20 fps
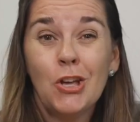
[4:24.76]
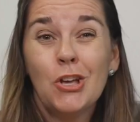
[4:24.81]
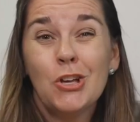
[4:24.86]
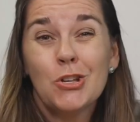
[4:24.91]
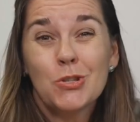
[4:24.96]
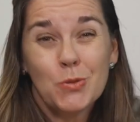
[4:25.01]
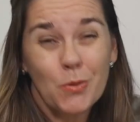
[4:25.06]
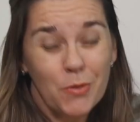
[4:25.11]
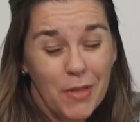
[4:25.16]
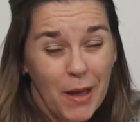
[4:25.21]

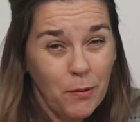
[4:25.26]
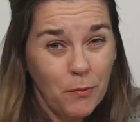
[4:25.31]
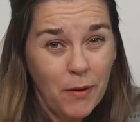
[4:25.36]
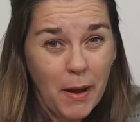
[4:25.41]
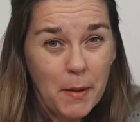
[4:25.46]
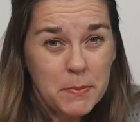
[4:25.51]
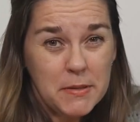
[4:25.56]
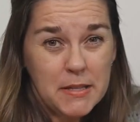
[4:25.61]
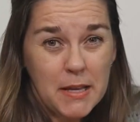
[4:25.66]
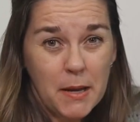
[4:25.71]
So that
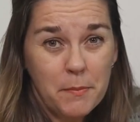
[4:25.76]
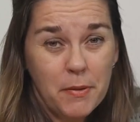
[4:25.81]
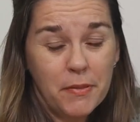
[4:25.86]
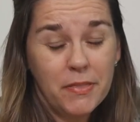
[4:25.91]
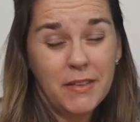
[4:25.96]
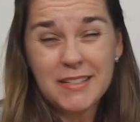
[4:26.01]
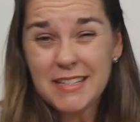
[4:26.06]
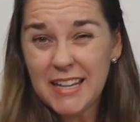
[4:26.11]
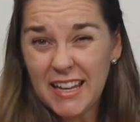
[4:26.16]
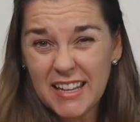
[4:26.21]
wraps up
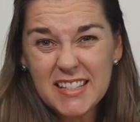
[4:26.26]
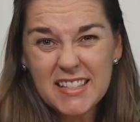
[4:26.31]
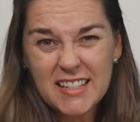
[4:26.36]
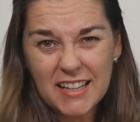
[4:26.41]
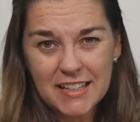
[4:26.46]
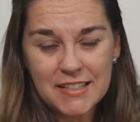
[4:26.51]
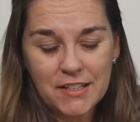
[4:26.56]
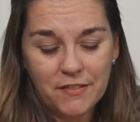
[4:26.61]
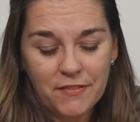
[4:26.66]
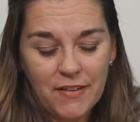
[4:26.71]
the Take
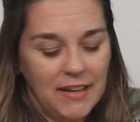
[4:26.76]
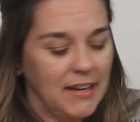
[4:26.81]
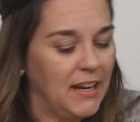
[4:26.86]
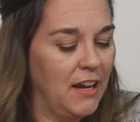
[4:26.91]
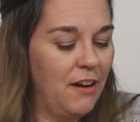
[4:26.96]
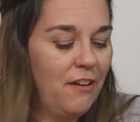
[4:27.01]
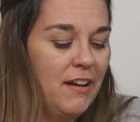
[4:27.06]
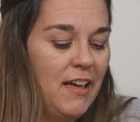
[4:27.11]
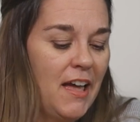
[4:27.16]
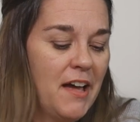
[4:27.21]
6 of 8
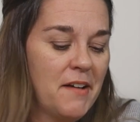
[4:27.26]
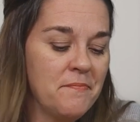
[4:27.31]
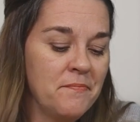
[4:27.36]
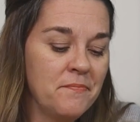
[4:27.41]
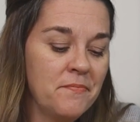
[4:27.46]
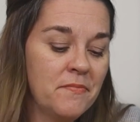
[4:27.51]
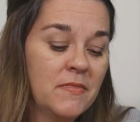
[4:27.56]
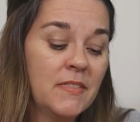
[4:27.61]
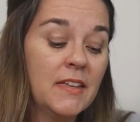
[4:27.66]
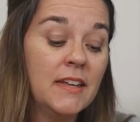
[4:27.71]
area.
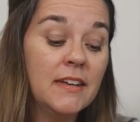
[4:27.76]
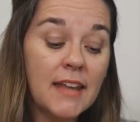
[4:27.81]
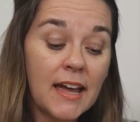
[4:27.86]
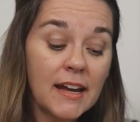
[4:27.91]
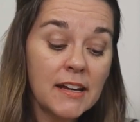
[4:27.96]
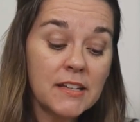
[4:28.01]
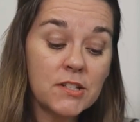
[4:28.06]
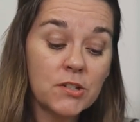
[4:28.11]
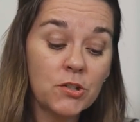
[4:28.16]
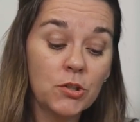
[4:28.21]
The
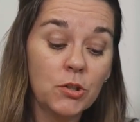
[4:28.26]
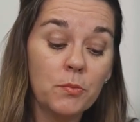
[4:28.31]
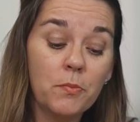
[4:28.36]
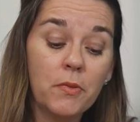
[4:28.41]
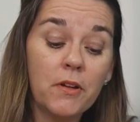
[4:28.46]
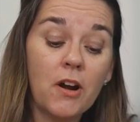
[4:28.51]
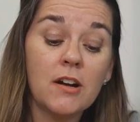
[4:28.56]
next group, there